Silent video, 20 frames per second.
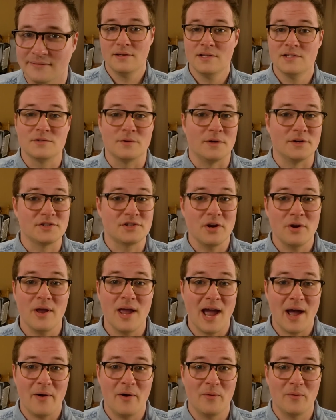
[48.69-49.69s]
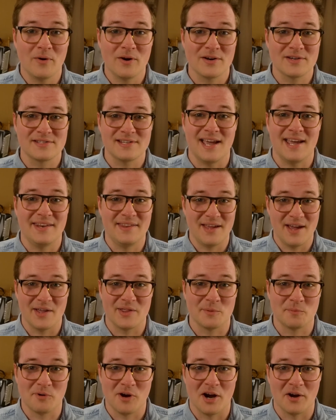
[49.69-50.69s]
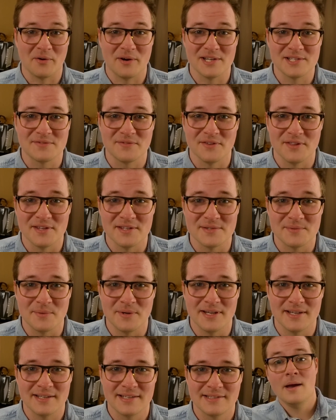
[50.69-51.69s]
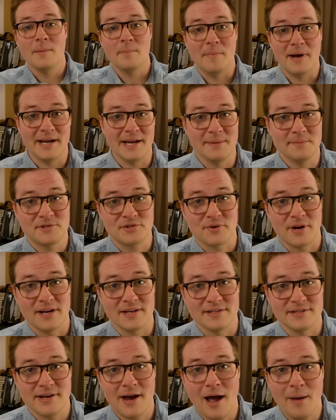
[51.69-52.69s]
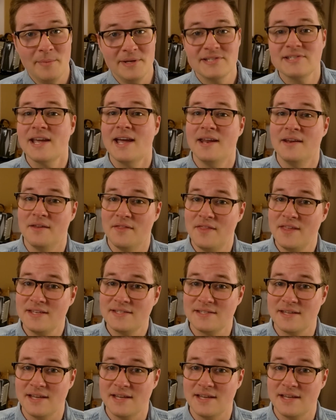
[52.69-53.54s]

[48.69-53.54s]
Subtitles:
So I'll show you how it works and the other progress for this week. My name's Dryden Thomas, and this